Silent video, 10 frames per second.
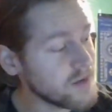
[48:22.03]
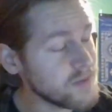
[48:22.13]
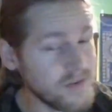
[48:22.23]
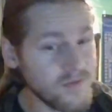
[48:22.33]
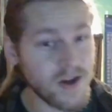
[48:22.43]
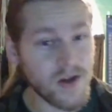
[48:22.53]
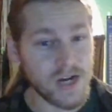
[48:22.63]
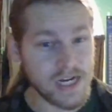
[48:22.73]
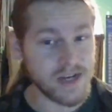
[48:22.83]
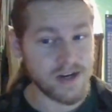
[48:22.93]
I mean
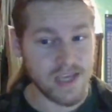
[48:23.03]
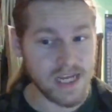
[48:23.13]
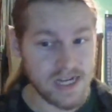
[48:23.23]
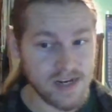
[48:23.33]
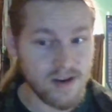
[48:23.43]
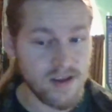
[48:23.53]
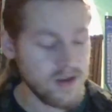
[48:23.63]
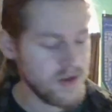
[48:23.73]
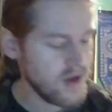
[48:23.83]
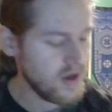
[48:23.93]
very dedicated,
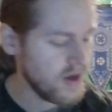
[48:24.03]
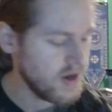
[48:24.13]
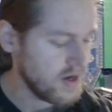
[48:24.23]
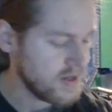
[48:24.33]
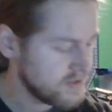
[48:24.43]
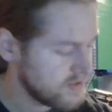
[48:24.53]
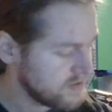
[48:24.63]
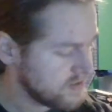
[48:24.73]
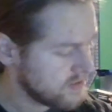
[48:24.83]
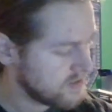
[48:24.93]
uh,
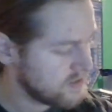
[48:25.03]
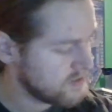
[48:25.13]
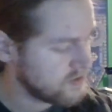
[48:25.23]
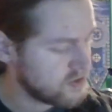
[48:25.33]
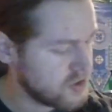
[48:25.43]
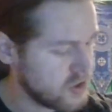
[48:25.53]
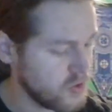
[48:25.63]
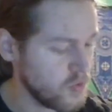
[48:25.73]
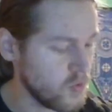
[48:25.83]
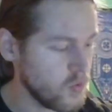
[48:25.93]

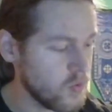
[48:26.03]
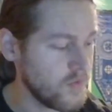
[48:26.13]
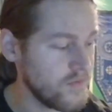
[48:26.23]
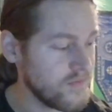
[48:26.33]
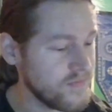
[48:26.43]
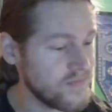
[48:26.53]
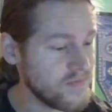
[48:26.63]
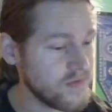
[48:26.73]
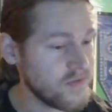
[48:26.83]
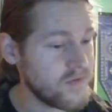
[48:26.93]
to
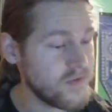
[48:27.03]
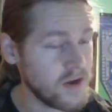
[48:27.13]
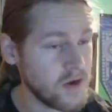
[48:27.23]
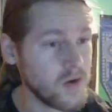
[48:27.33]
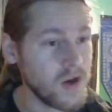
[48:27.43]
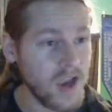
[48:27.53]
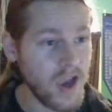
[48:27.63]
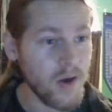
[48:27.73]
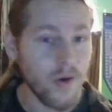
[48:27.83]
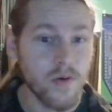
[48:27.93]
figuring
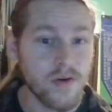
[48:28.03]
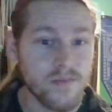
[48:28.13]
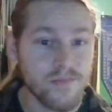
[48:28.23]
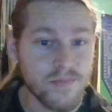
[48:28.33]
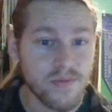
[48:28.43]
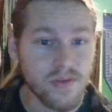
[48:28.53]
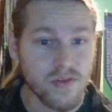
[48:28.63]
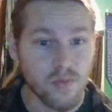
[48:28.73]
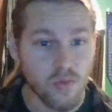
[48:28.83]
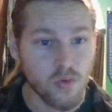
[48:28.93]
out
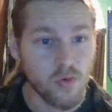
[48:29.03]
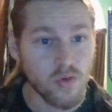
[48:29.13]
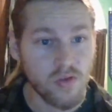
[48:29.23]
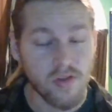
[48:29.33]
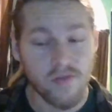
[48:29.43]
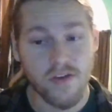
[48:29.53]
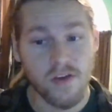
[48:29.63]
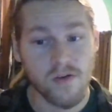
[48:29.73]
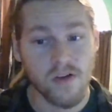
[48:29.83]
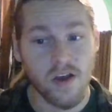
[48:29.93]
the rules,
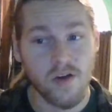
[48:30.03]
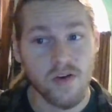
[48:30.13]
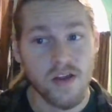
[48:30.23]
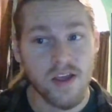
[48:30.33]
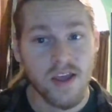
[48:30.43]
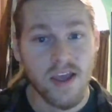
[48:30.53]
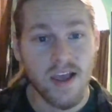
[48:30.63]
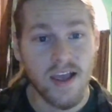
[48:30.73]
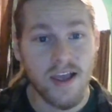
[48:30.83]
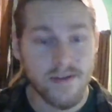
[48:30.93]
figuring out
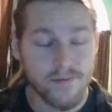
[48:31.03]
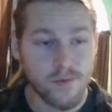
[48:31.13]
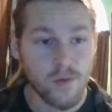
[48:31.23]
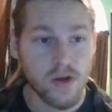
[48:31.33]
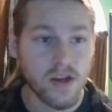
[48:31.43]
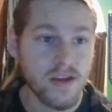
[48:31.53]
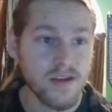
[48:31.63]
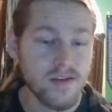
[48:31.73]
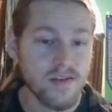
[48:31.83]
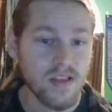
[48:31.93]

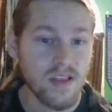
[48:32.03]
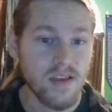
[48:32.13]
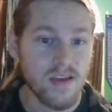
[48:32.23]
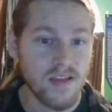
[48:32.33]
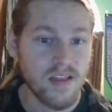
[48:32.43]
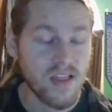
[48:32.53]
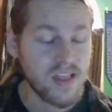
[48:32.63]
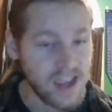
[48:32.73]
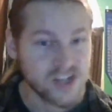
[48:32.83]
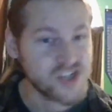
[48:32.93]
every
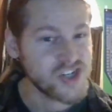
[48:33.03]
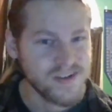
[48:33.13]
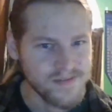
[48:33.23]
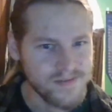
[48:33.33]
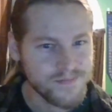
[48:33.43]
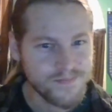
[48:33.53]
section,